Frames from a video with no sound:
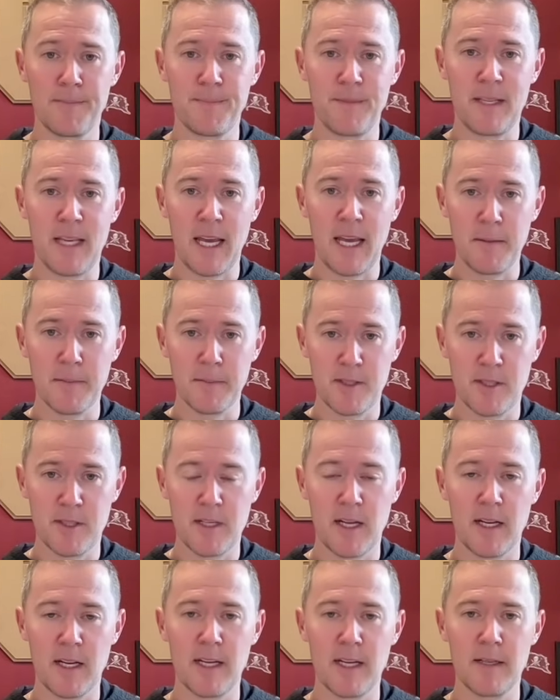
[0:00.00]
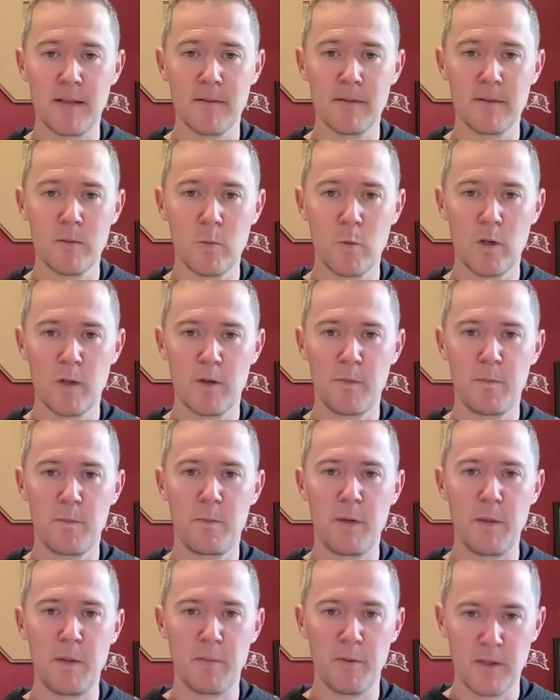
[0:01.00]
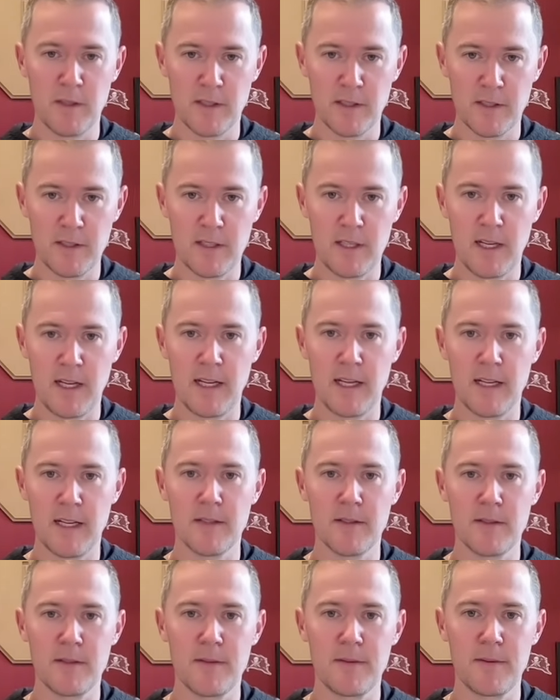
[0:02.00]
game setting with people in the stands,